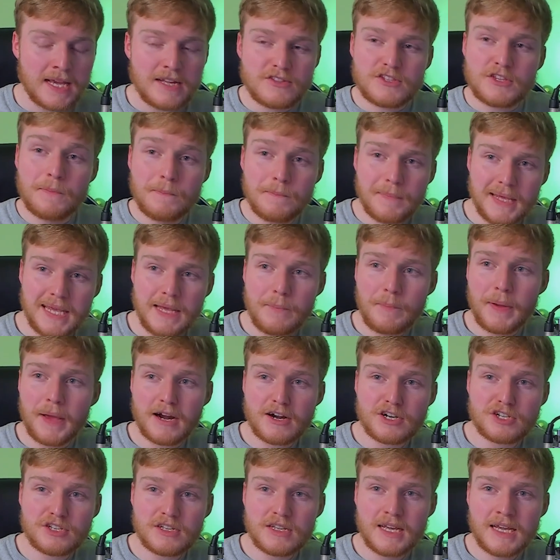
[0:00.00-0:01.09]
To me
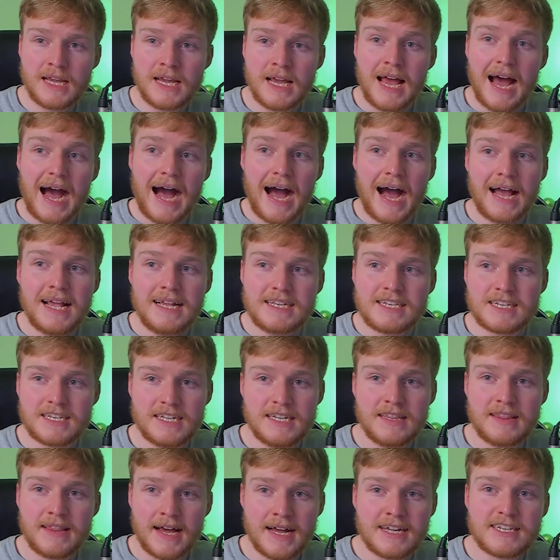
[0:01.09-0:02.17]
personally, I
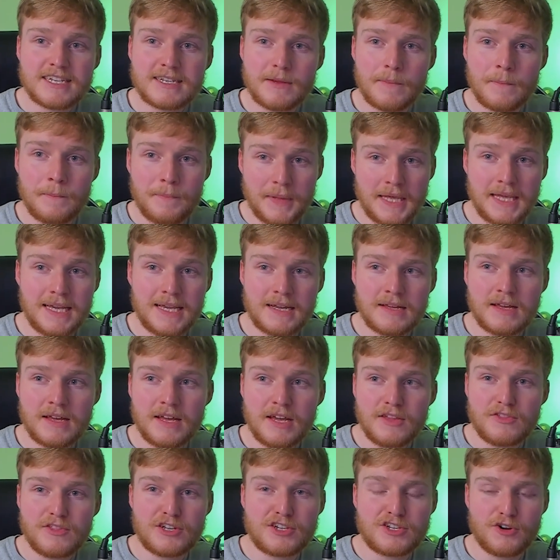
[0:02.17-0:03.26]
see this being
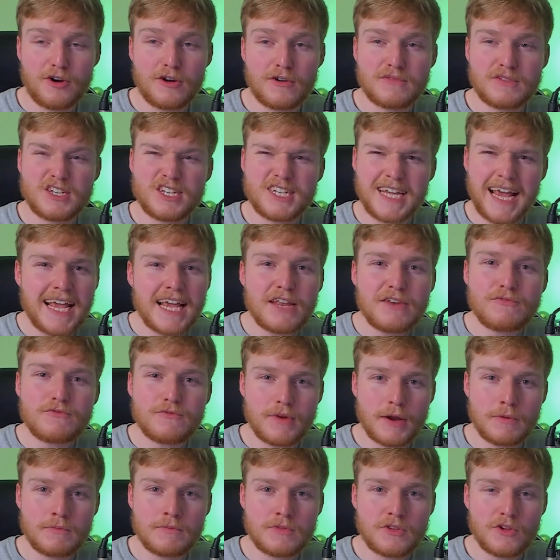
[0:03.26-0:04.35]
the sort of second
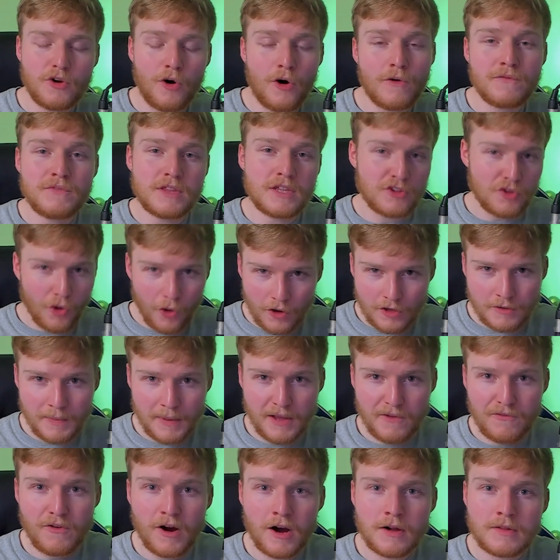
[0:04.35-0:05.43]
round of the Todd
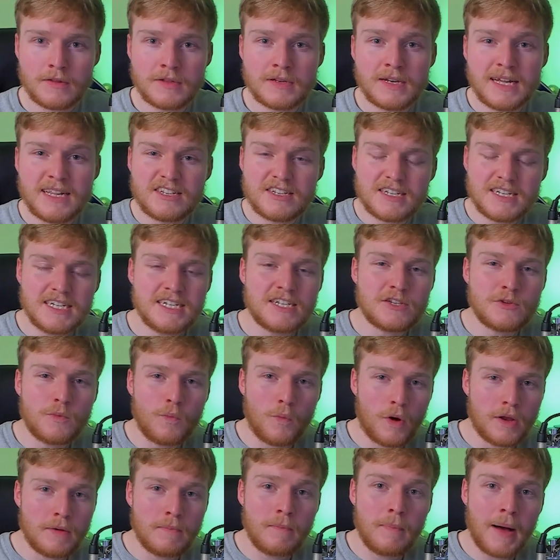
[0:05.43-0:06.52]
McFarlane in Season
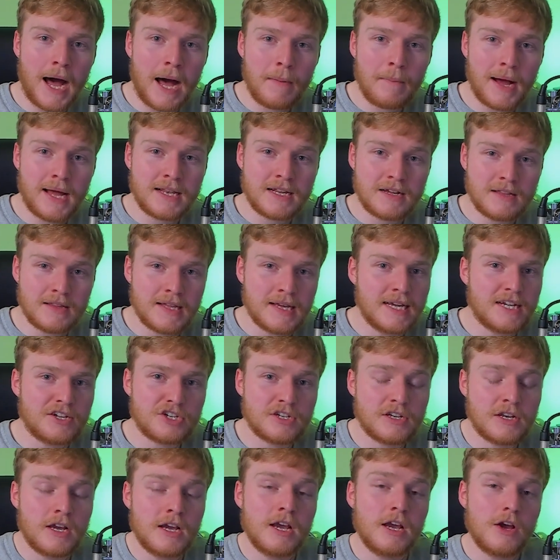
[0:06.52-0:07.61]
1 Batman
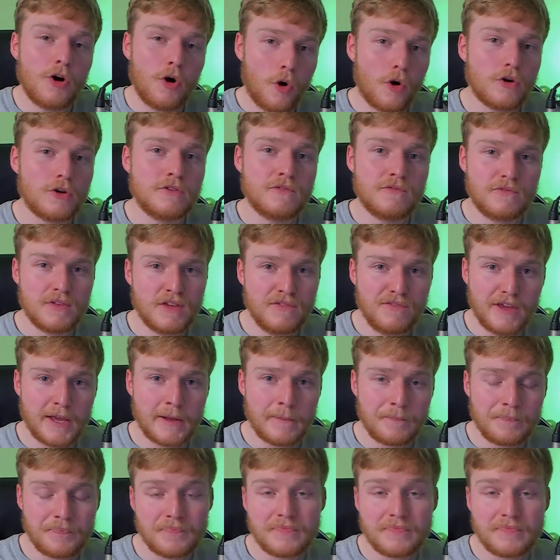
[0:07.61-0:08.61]
collection on VEVE.